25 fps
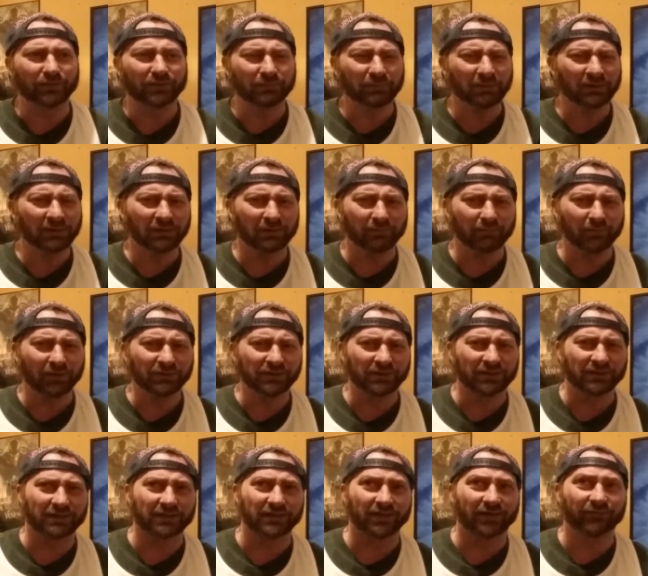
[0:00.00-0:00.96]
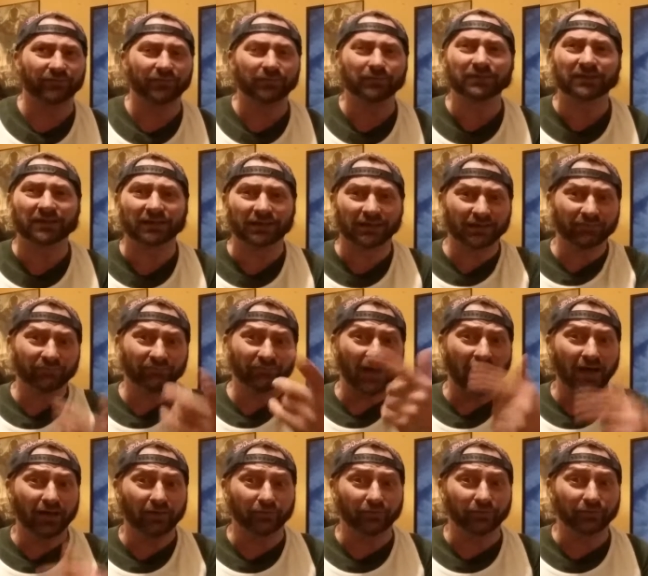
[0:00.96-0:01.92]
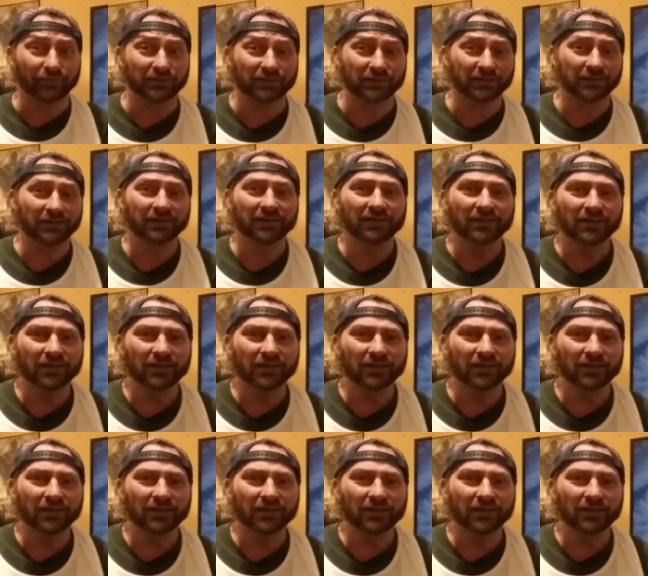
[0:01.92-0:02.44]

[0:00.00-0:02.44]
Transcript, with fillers: He's been in a bunch of stuff. He was in It Follows.